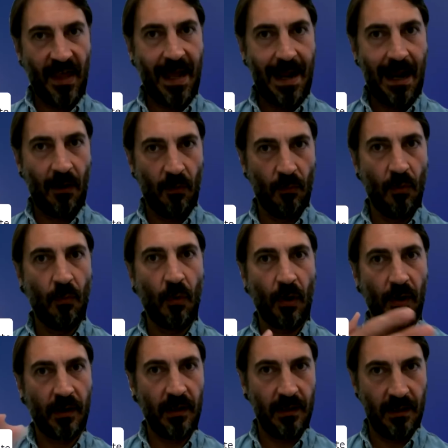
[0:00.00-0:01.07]
that how it will
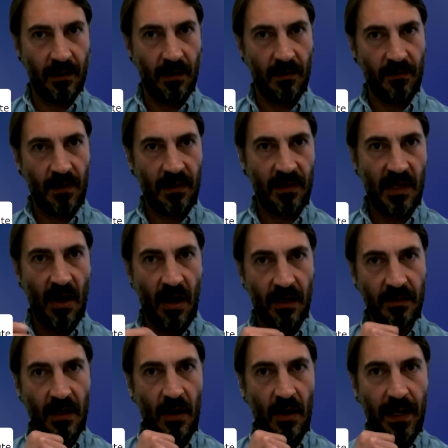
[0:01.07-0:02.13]
work in the
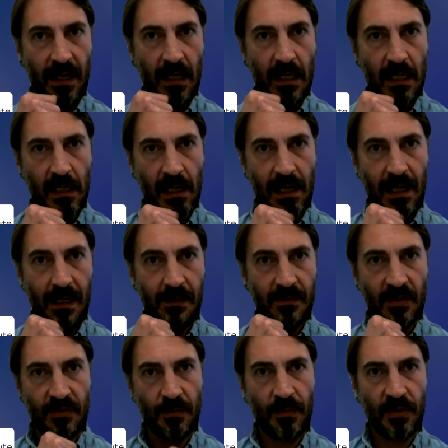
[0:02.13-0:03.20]
ongoing
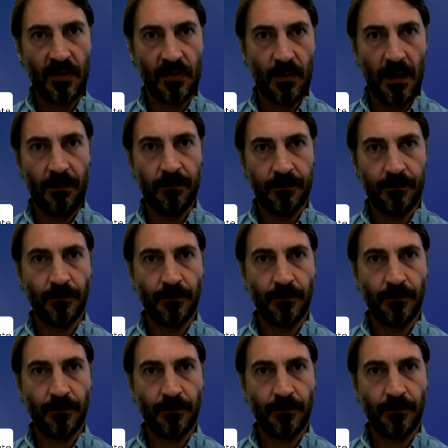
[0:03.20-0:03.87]
distribution as well?